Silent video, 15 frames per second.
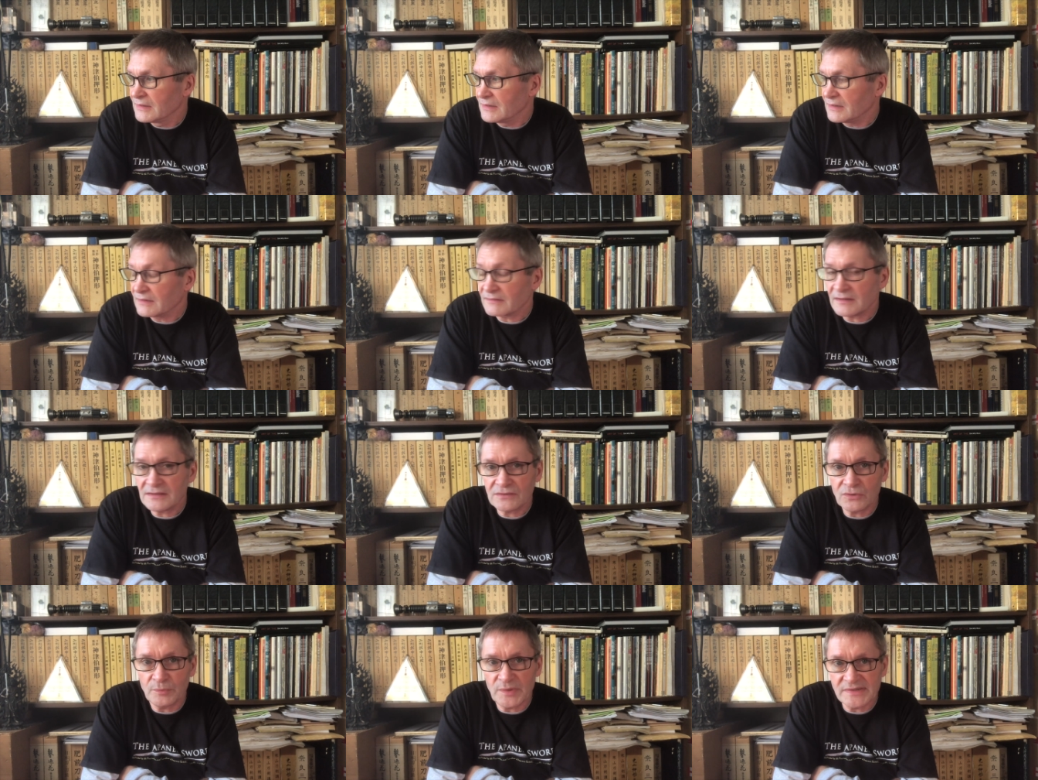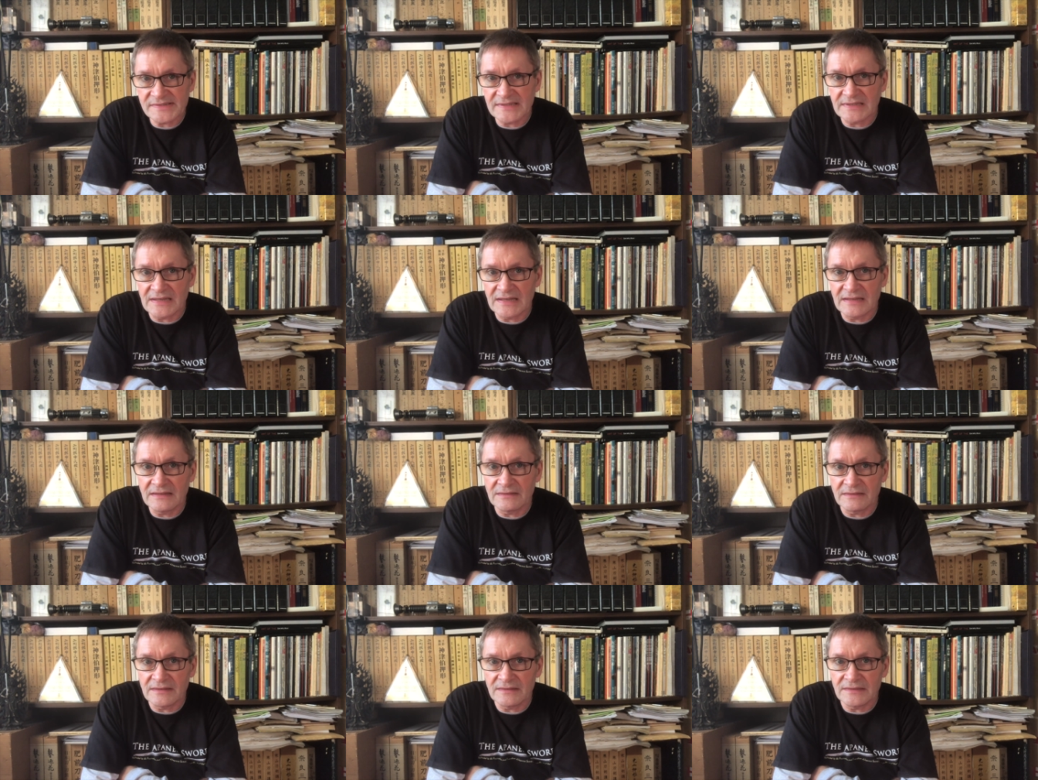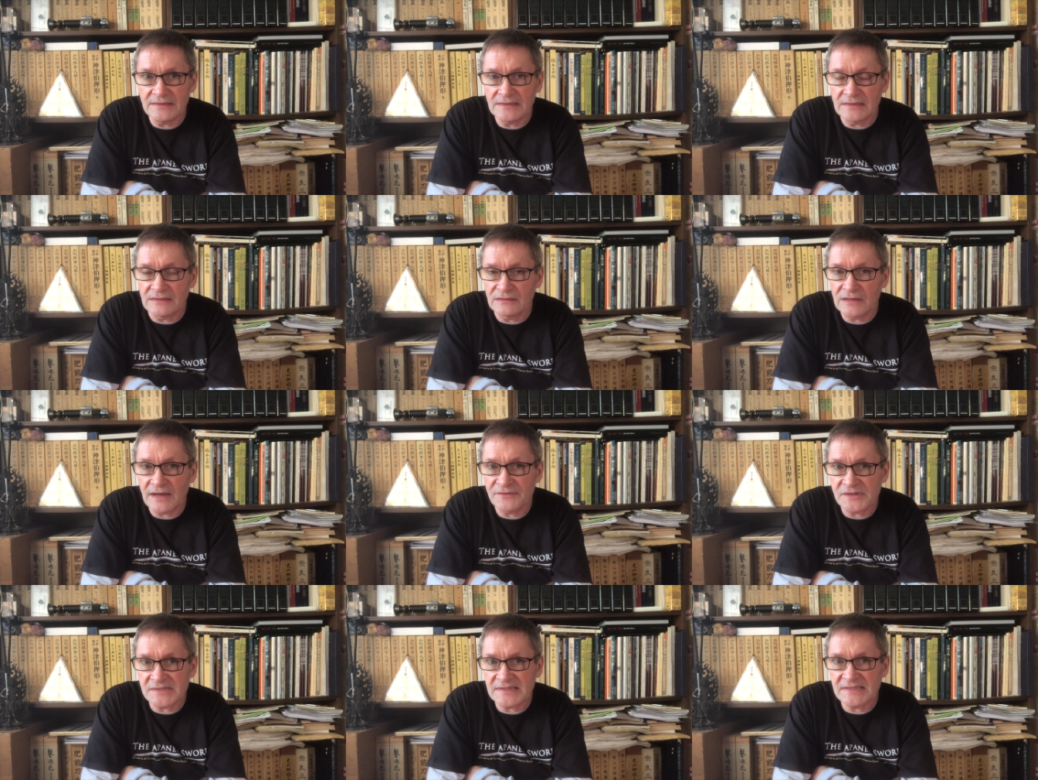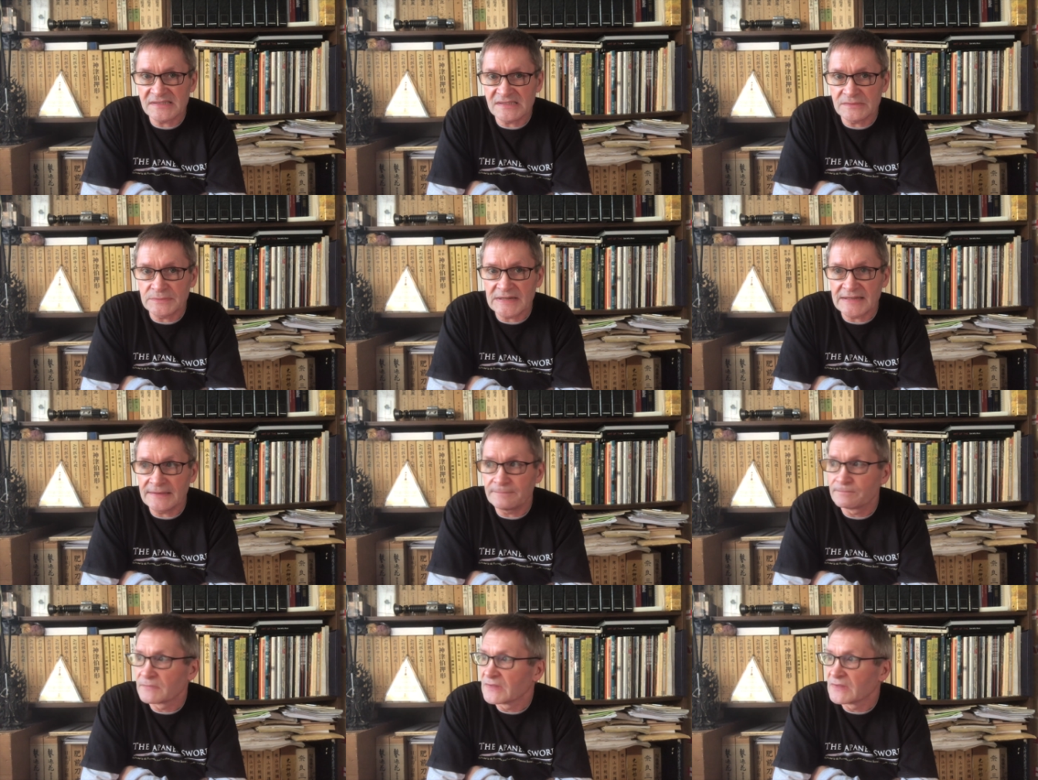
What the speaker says: I kind of got busy again, and you know, life just gets in the way.